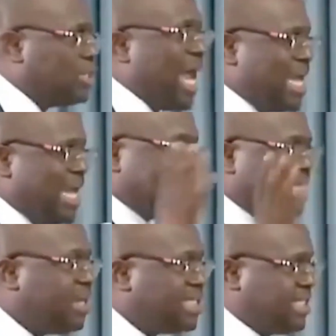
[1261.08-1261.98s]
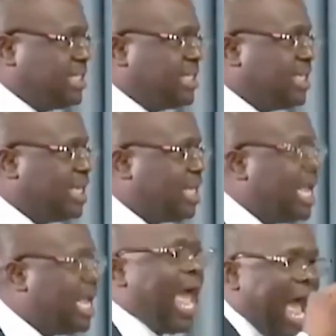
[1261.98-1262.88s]
it was an exaggeration.
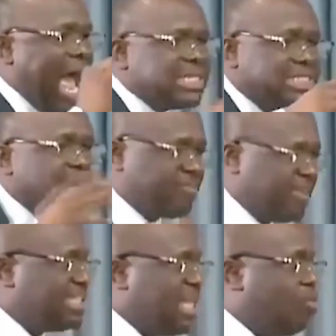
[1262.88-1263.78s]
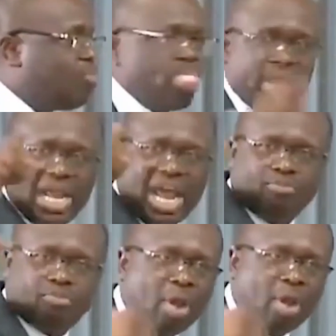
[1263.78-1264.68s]
As they fix them,
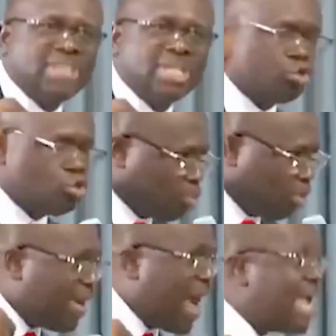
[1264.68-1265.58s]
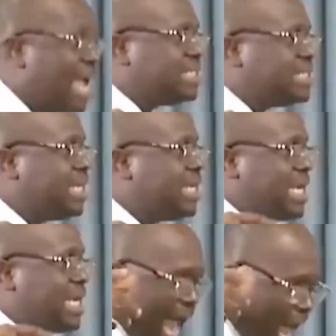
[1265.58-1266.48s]
they have promised to provide
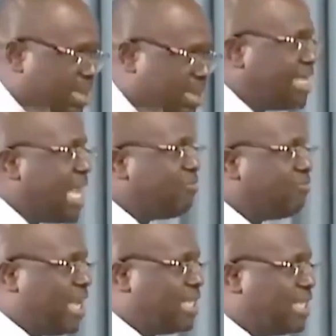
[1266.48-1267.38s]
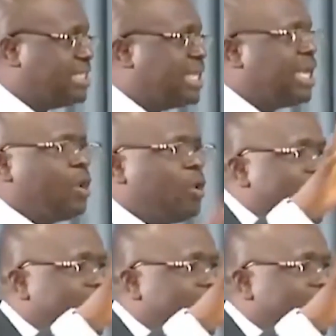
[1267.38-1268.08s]
the updated version.